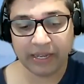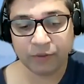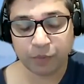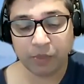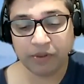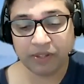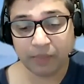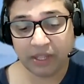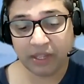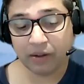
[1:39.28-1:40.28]
probably
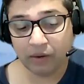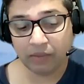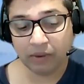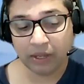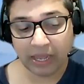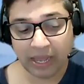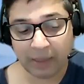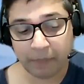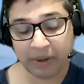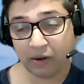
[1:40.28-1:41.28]
something
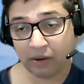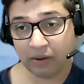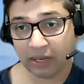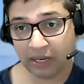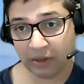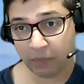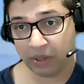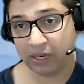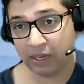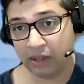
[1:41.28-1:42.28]
happened in
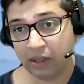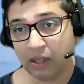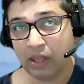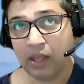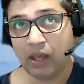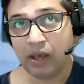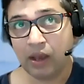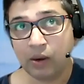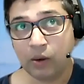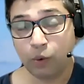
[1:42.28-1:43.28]

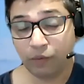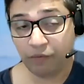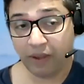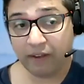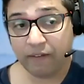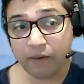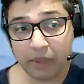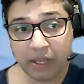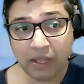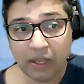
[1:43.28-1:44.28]
a good way for
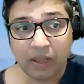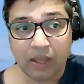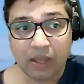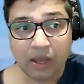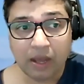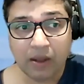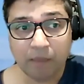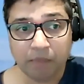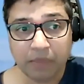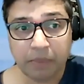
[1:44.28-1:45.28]
me,
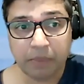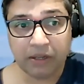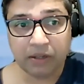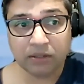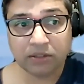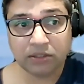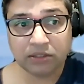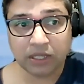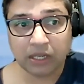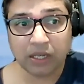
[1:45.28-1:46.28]

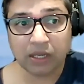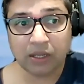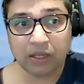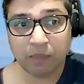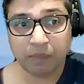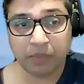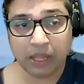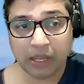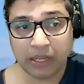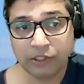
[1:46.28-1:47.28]
because
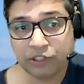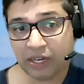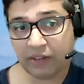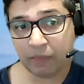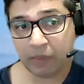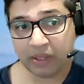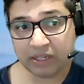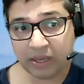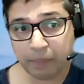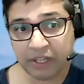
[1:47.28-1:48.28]
initially when my
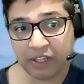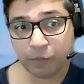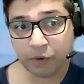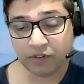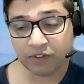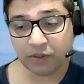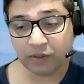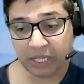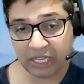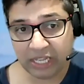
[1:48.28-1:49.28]
company
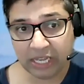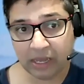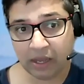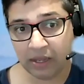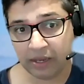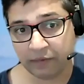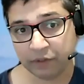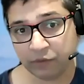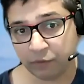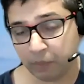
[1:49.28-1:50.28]
sponsored me, it
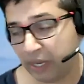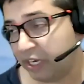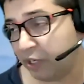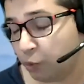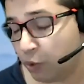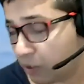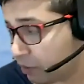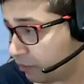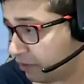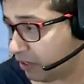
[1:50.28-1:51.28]
was mainly to
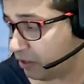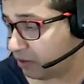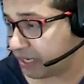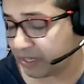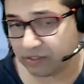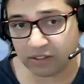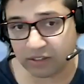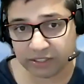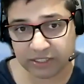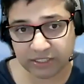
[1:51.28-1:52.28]
work with fintech
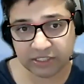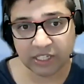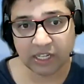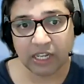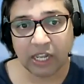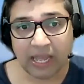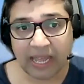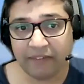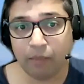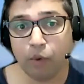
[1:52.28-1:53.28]
consultants,
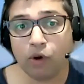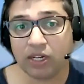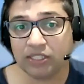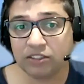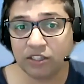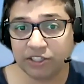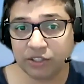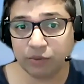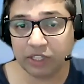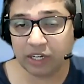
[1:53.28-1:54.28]
having more
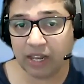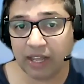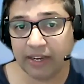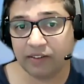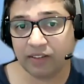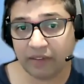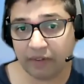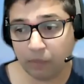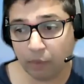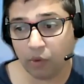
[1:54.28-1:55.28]
consultation with clients,
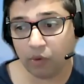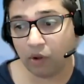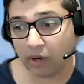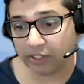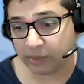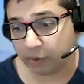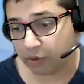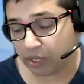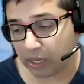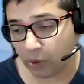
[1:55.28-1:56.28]
having more knowledge
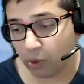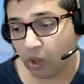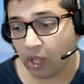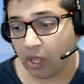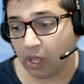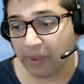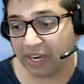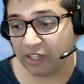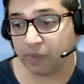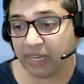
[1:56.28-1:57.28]
about how
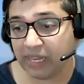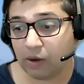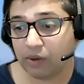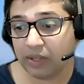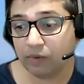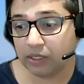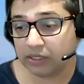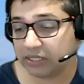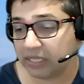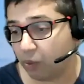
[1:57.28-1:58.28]
management accounting
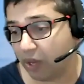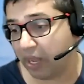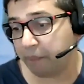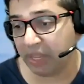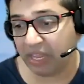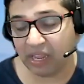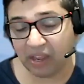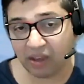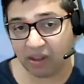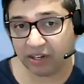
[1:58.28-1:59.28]
works, how
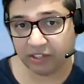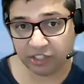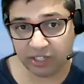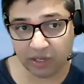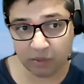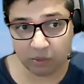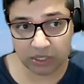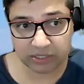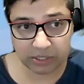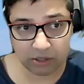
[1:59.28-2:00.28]
APAR and GL
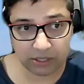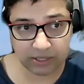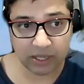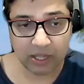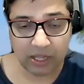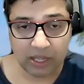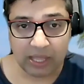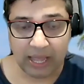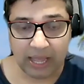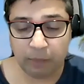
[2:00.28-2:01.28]
works and all that.
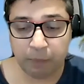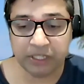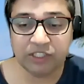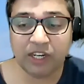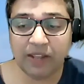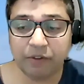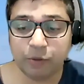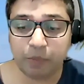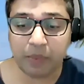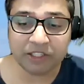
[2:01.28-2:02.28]
And personally, I
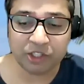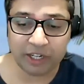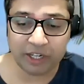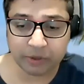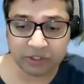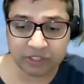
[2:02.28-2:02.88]
was passionate about